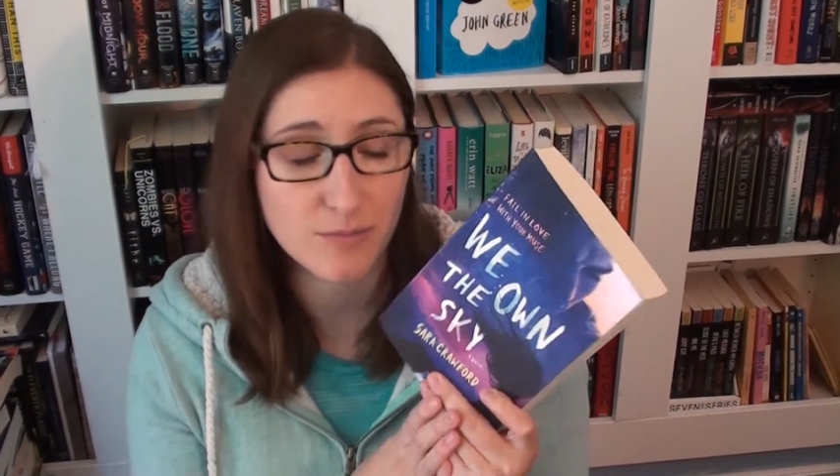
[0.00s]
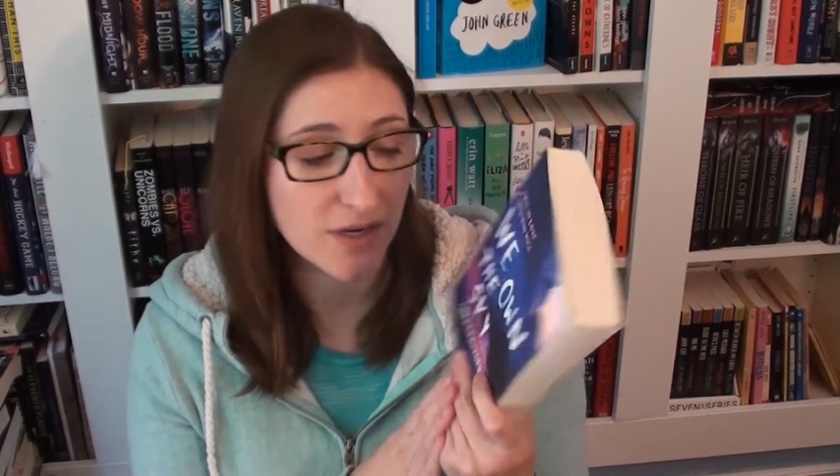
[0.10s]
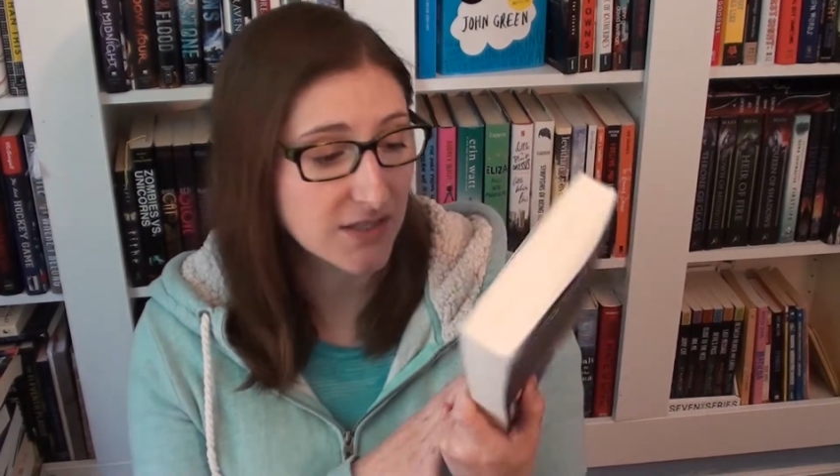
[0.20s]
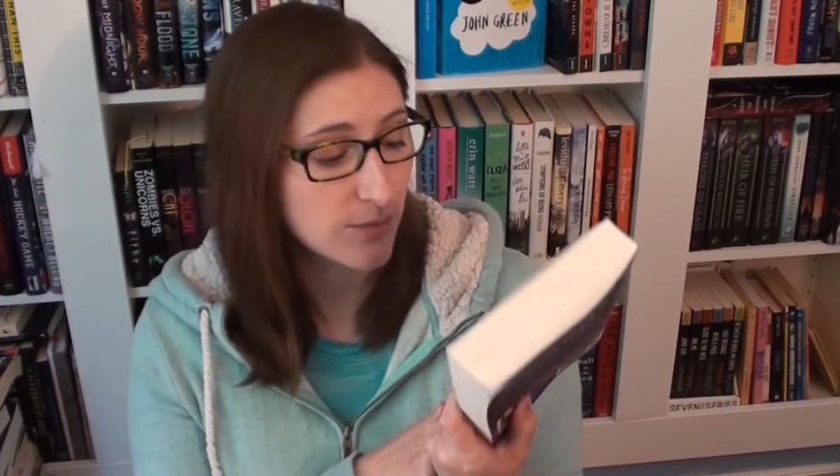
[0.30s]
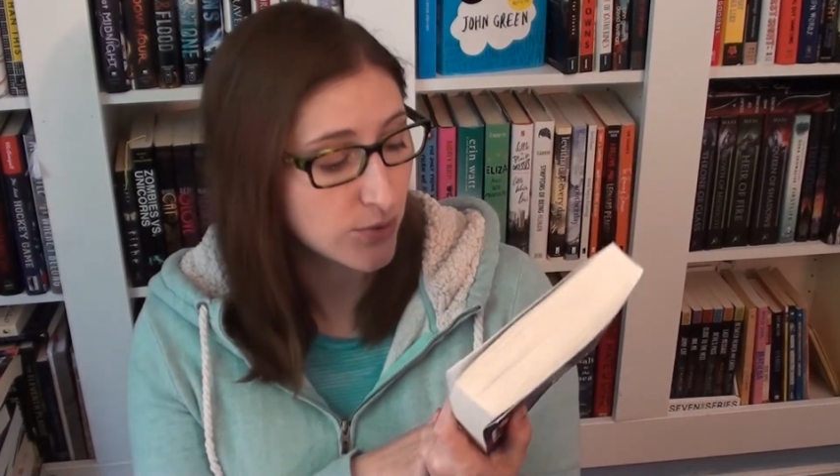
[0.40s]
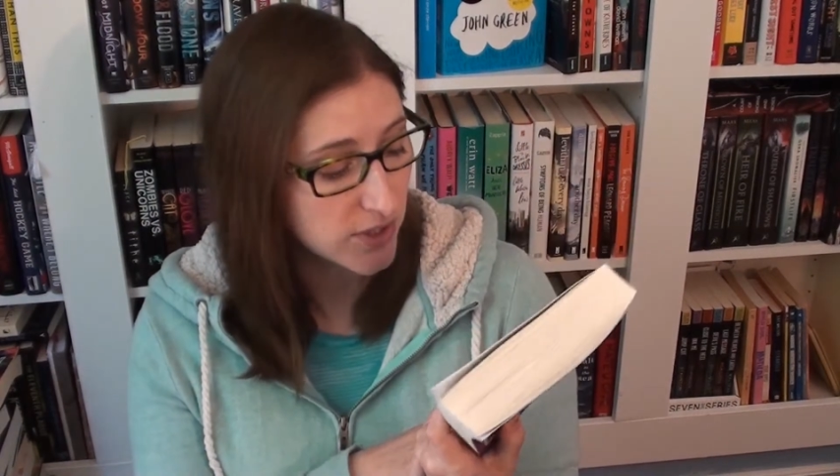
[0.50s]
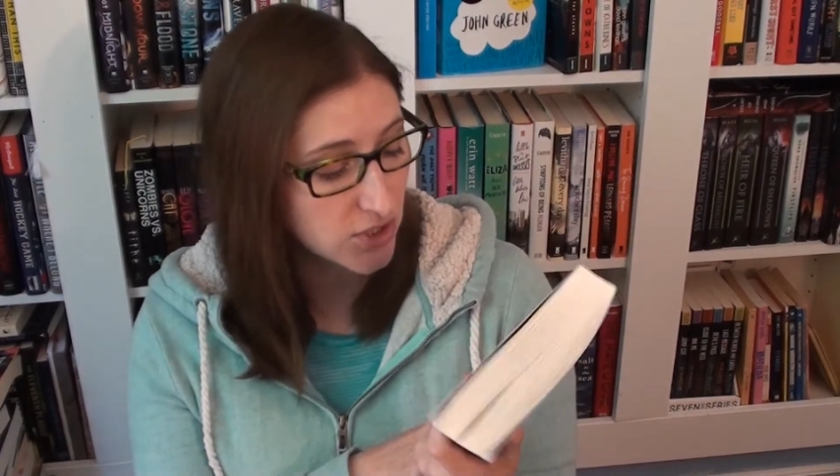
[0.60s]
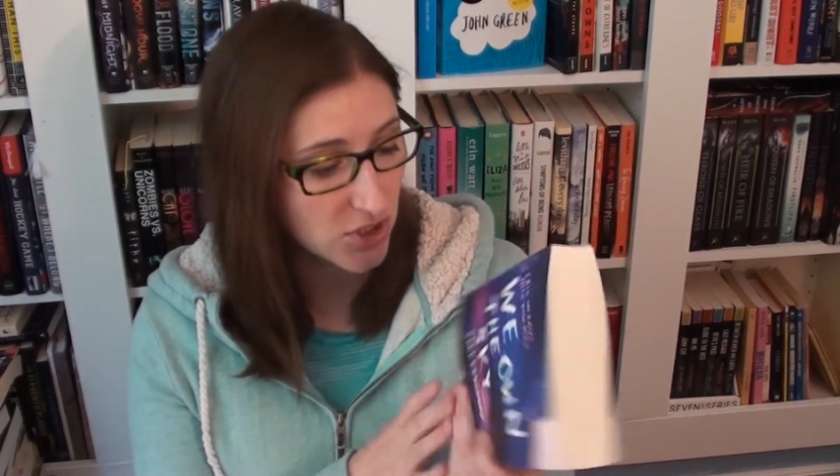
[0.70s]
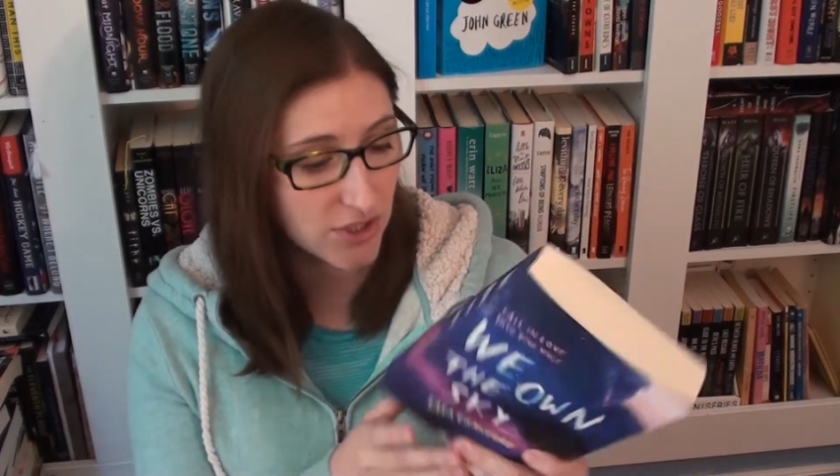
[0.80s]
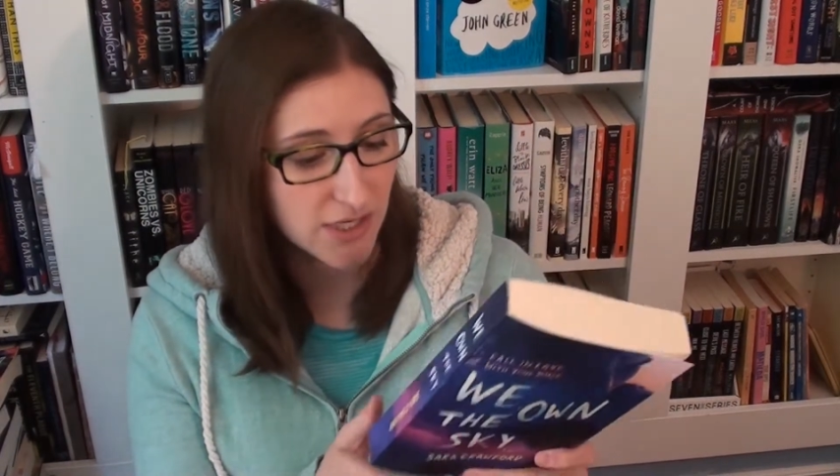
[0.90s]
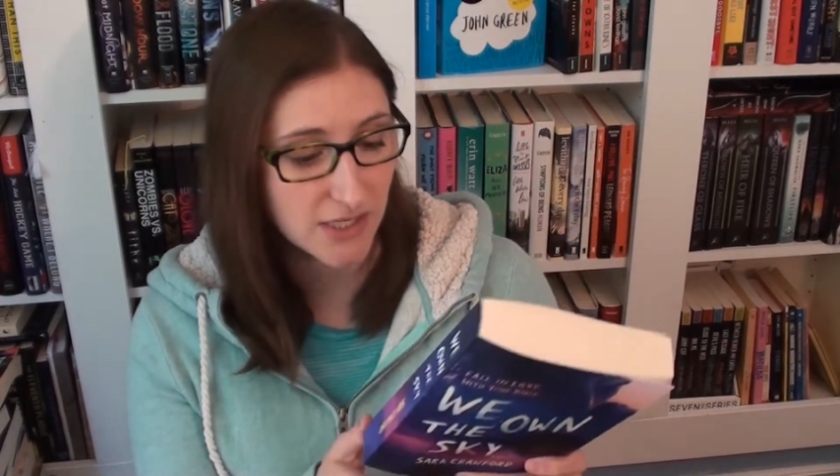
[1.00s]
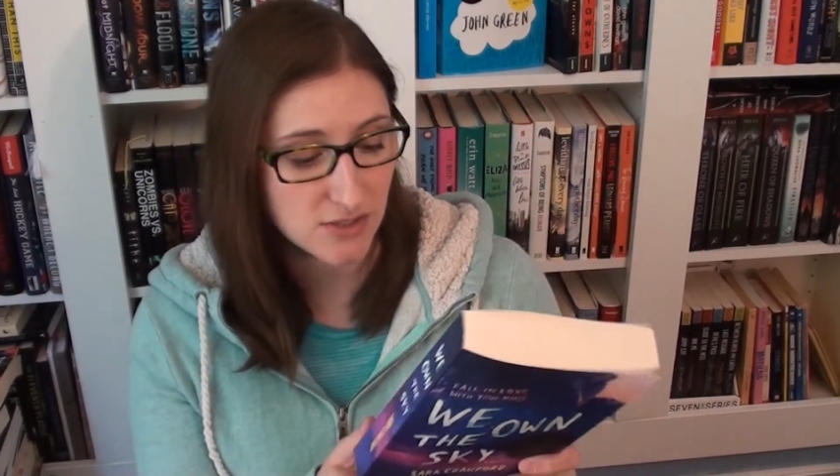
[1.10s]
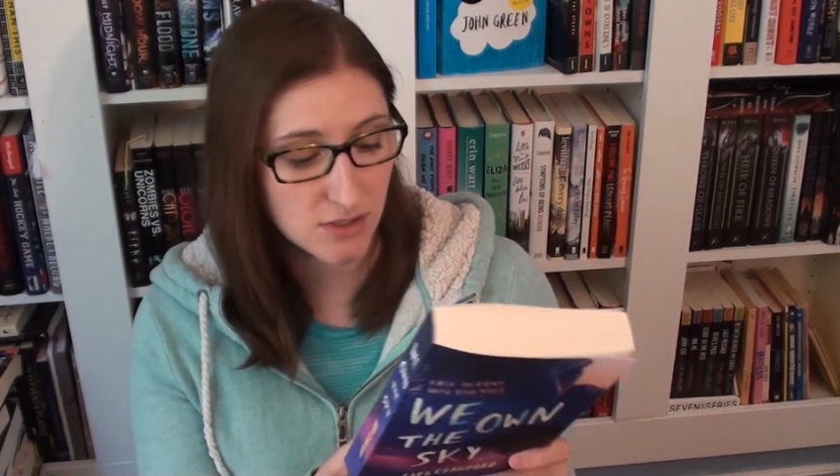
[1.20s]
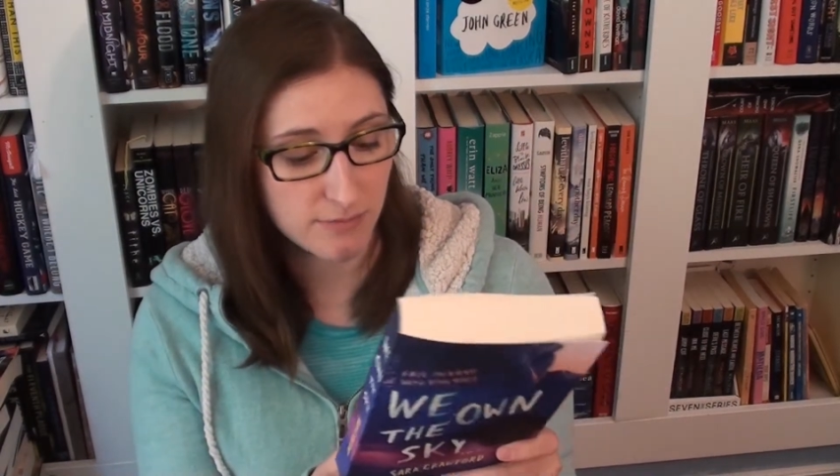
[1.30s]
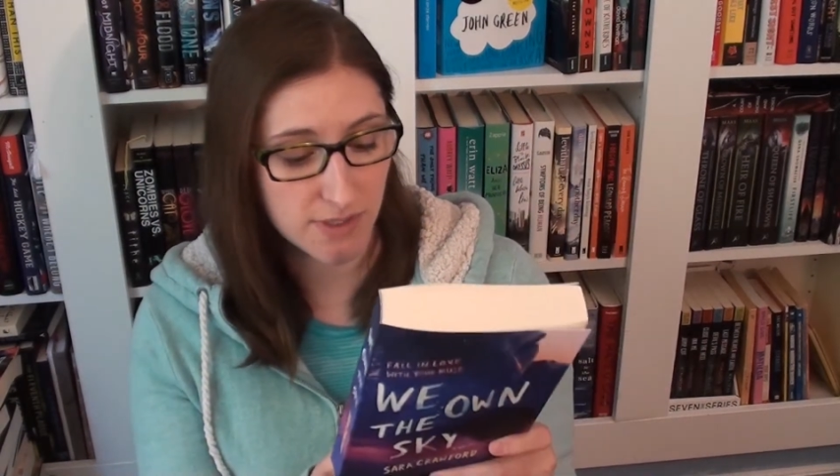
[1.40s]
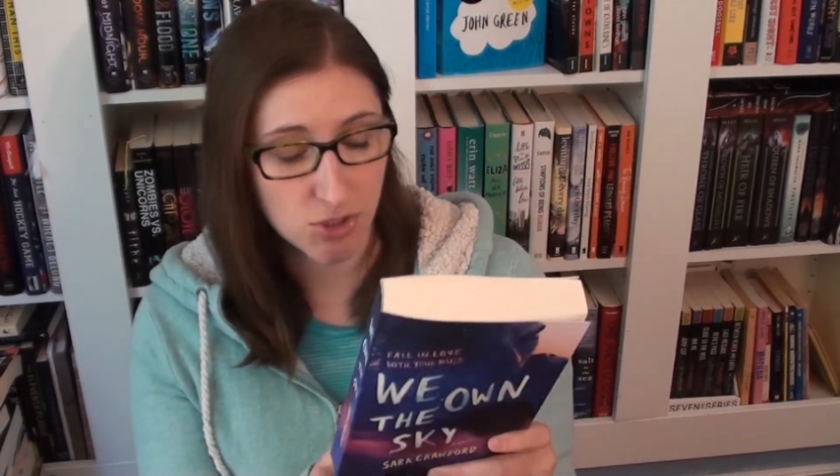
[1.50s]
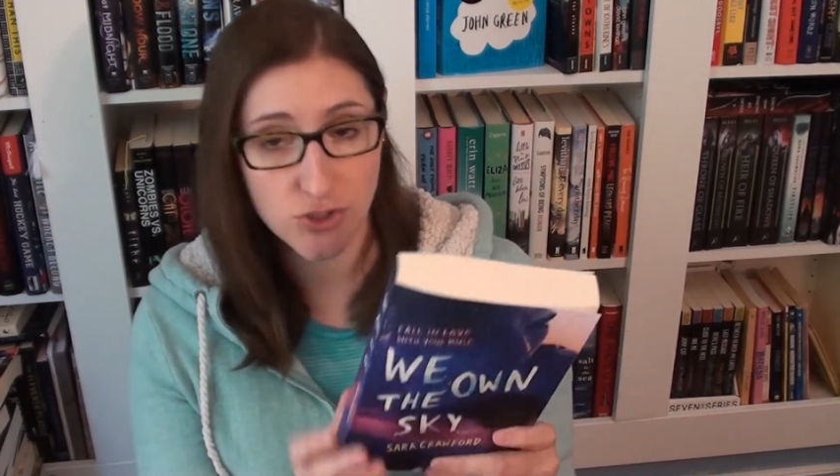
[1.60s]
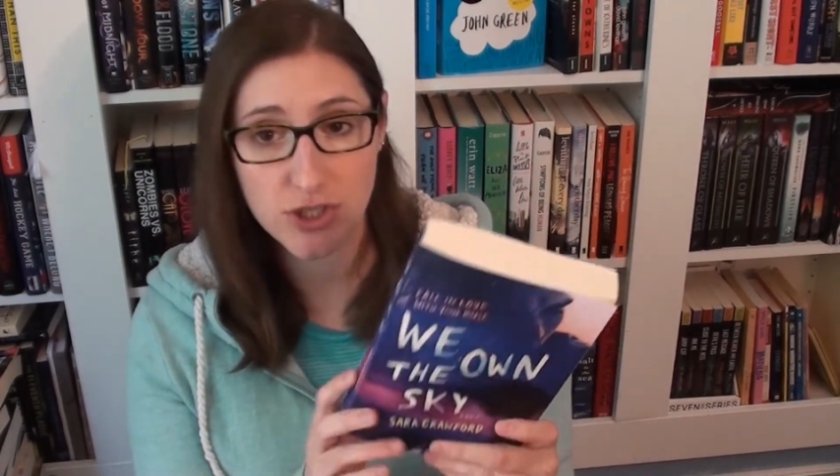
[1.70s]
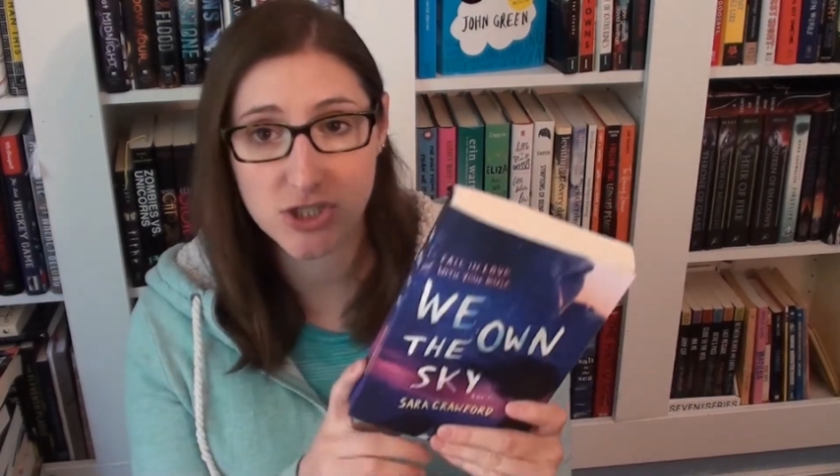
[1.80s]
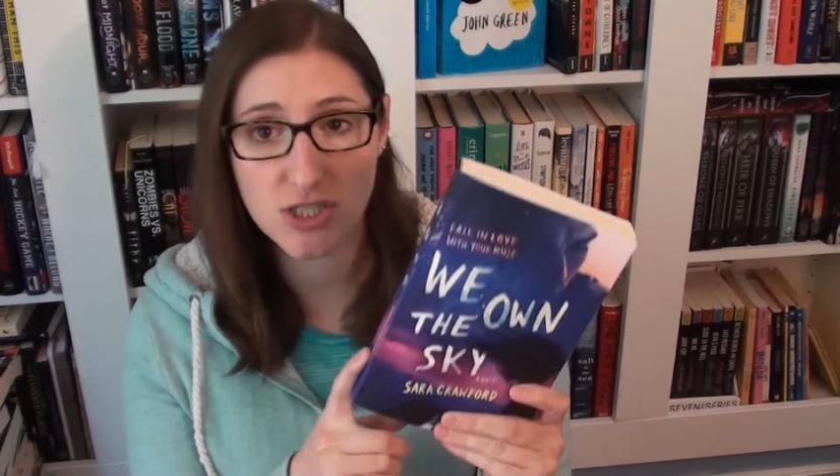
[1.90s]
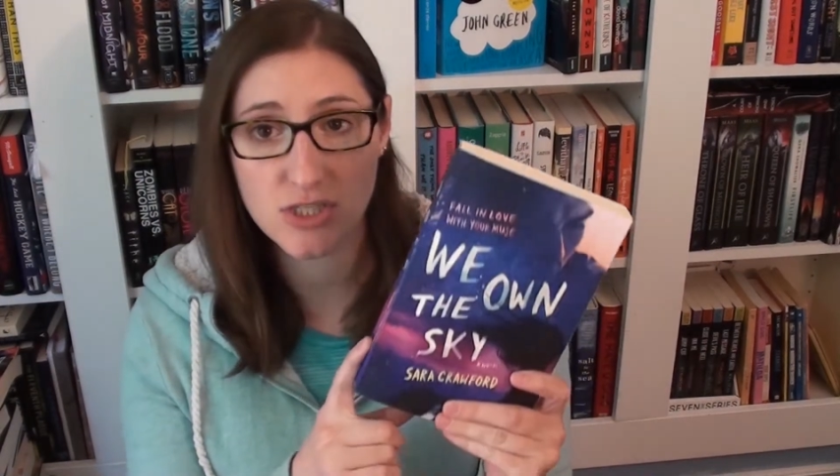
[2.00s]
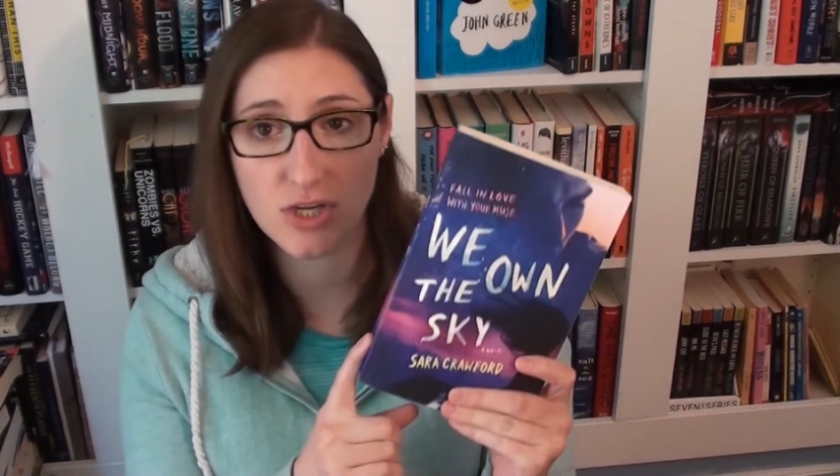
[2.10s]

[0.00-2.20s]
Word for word: because I'm pretty sure it's going to be a trilogy,